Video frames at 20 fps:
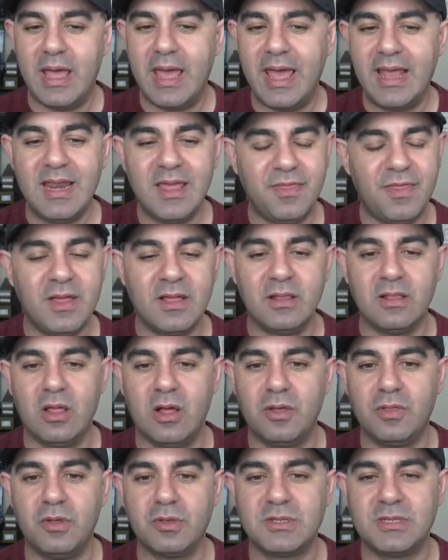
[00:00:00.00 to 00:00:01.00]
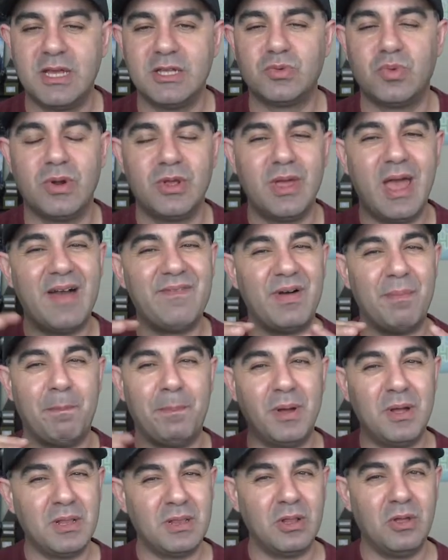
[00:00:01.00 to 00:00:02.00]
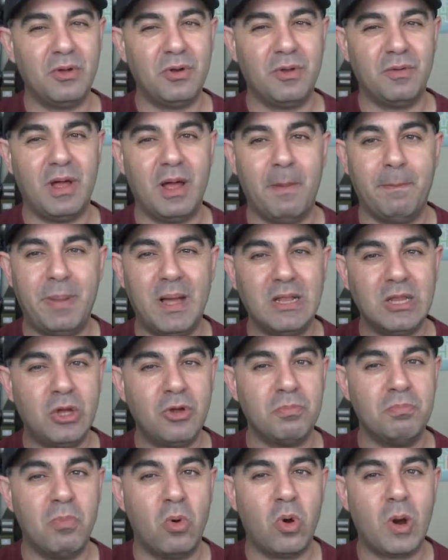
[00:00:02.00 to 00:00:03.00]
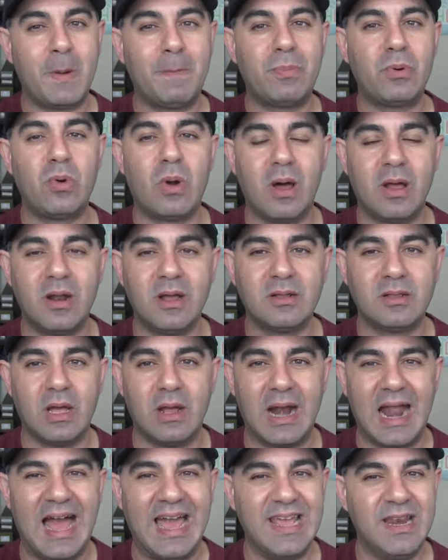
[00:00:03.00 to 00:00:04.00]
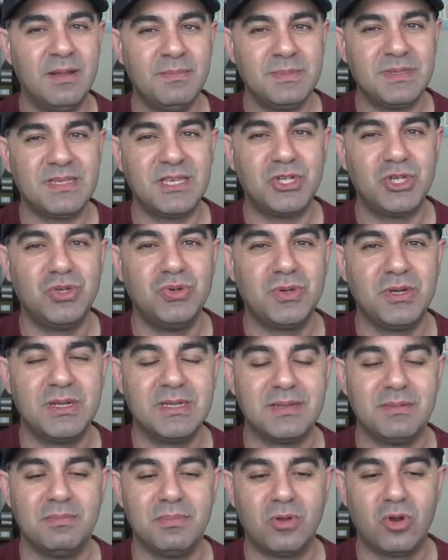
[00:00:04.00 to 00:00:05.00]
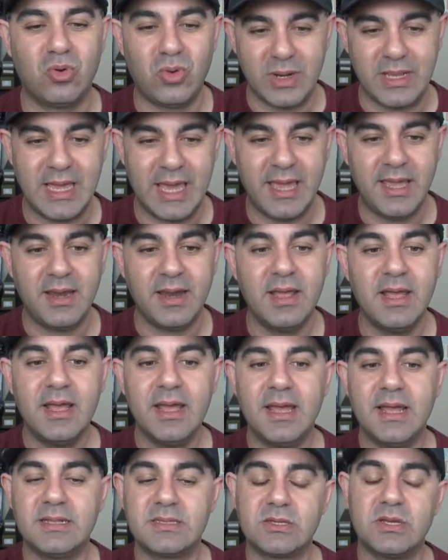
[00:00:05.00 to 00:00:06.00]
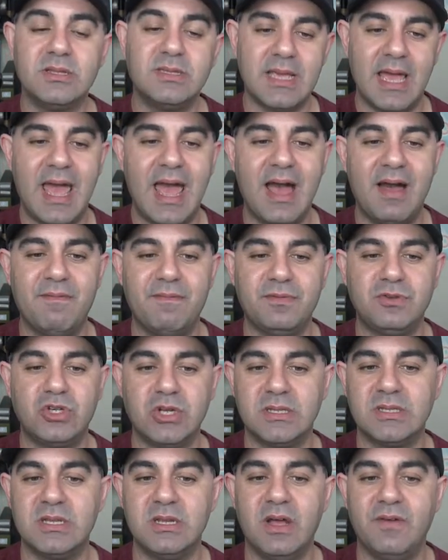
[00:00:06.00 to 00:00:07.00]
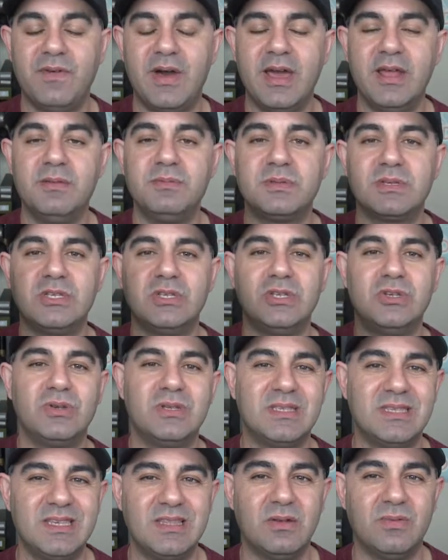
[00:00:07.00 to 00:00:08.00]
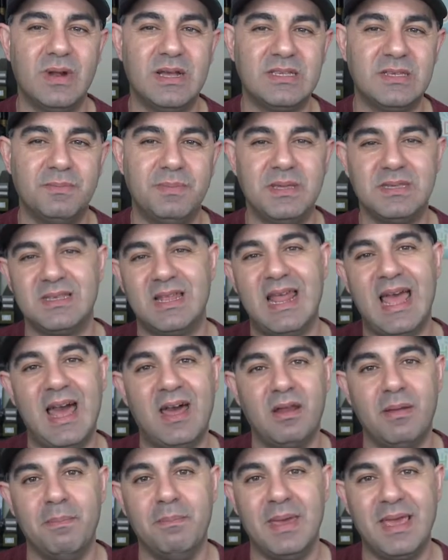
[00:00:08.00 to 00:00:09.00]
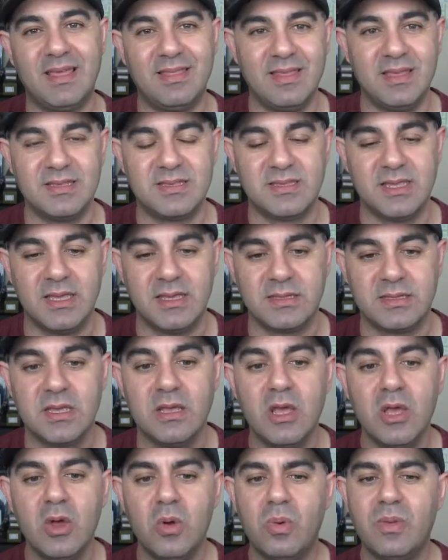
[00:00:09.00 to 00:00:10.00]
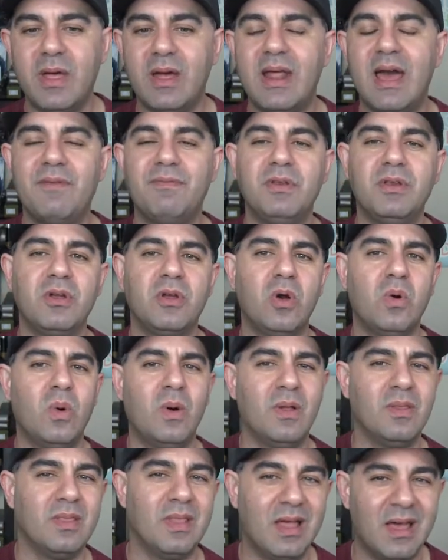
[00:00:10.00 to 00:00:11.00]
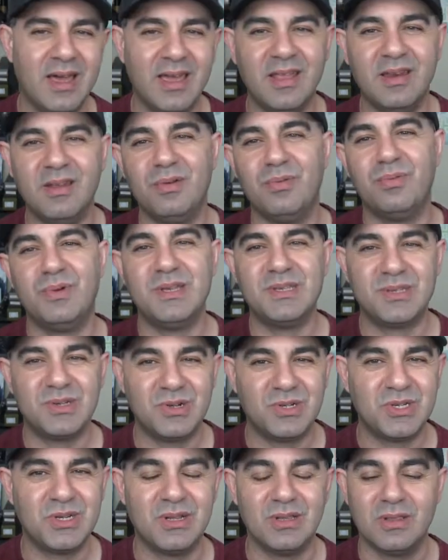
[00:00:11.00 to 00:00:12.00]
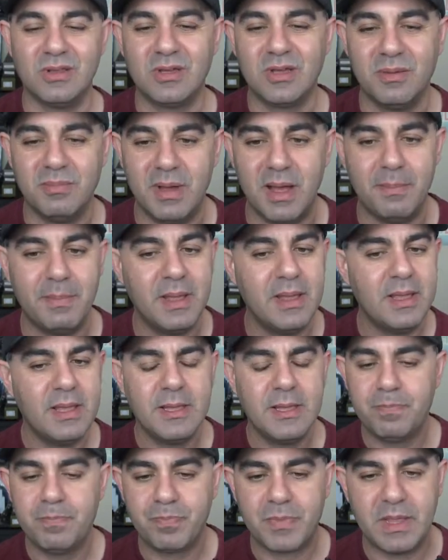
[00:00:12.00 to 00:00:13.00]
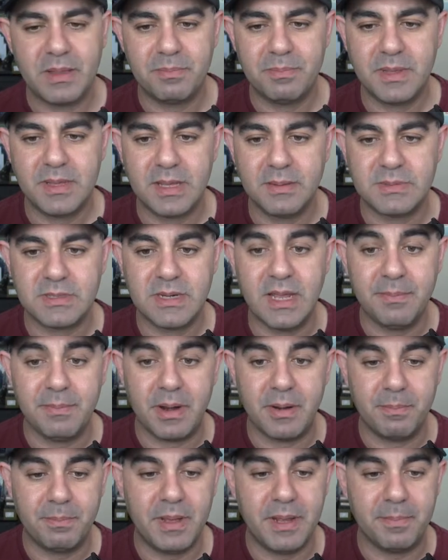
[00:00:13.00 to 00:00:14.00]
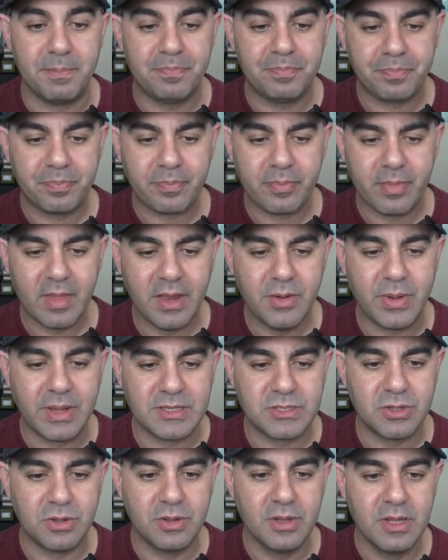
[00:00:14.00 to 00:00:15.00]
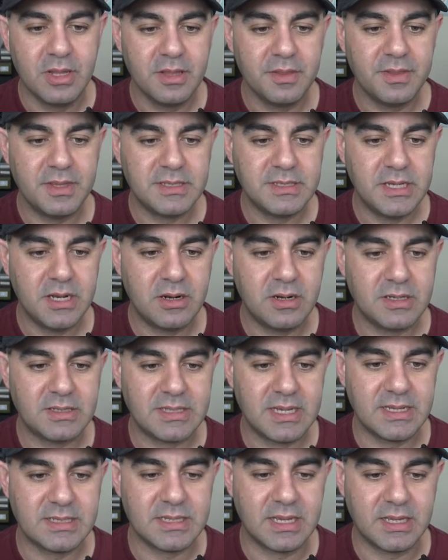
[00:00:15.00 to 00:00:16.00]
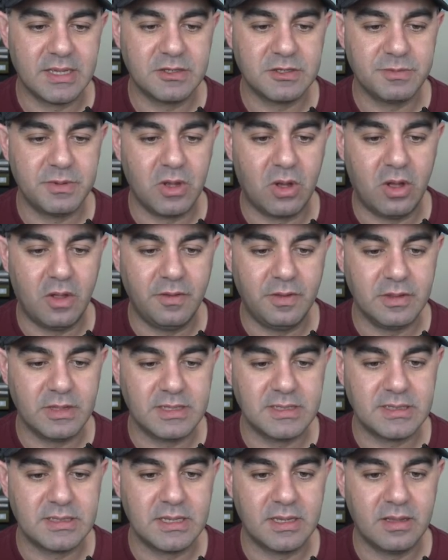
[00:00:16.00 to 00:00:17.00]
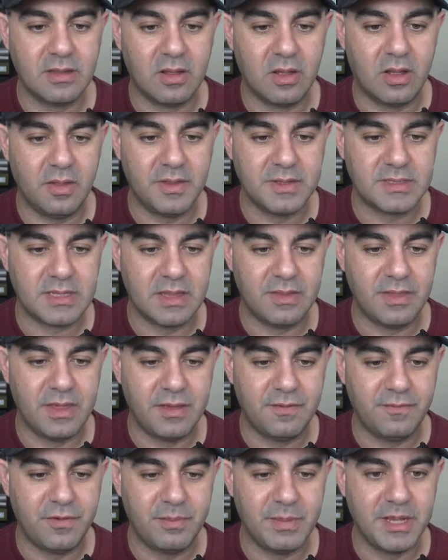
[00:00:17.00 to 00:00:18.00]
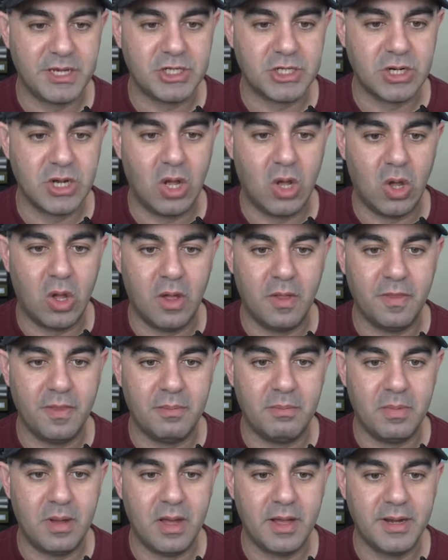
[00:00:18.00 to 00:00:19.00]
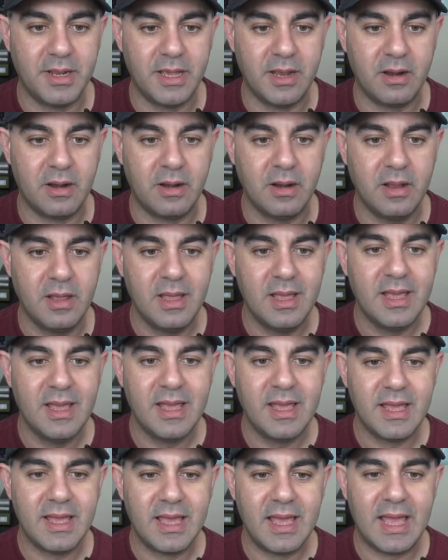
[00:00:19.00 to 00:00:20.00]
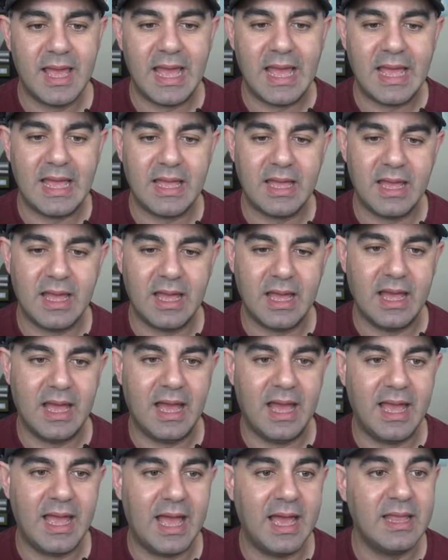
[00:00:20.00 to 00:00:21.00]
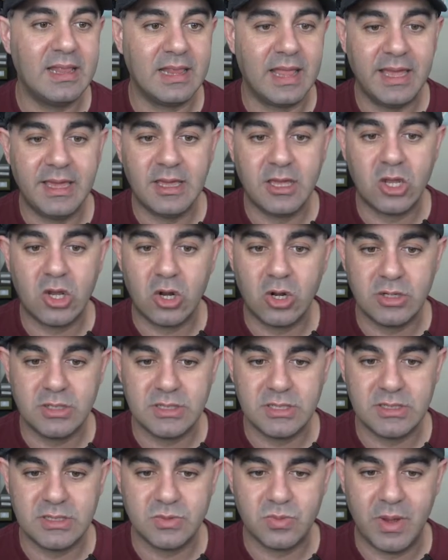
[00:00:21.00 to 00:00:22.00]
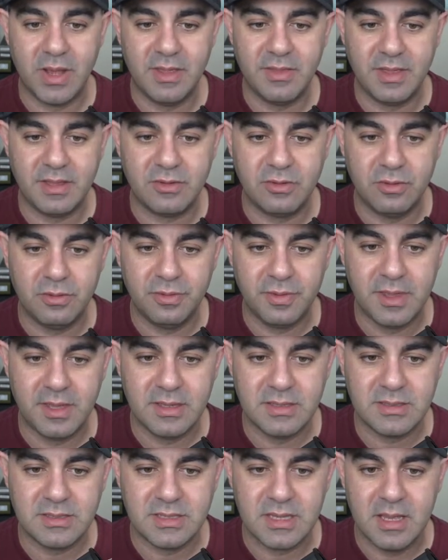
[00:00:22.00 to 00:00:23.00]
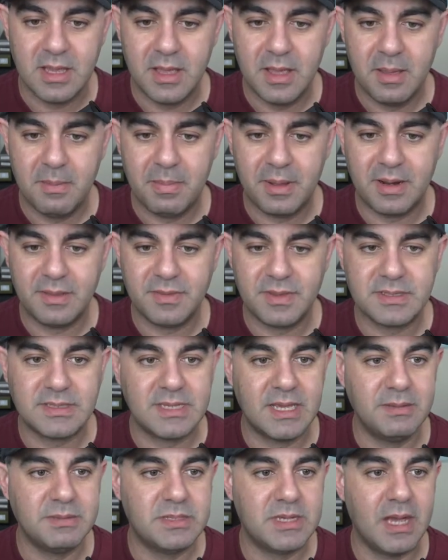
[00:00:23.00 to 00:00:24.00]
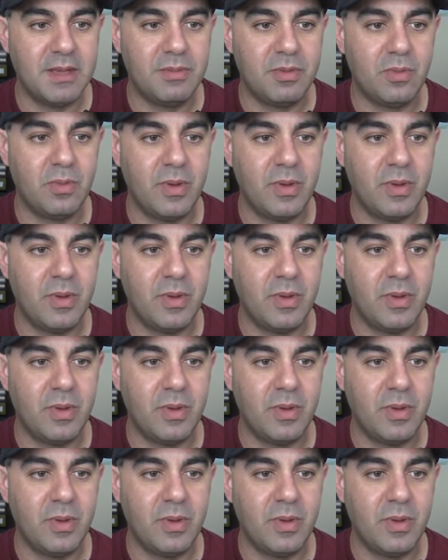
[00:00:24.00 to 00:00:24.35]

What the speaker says: anything along those lines where you have a buttload more product items that you can create, it's good to have just enough items because you can see the recipes on how to make these things without having to go online and research and look them up. It becomes a nightmare. But anyway, so this here, it says it gives me all the listing, all the information on the mod here. I like Curse's way they do things, but at the same time, the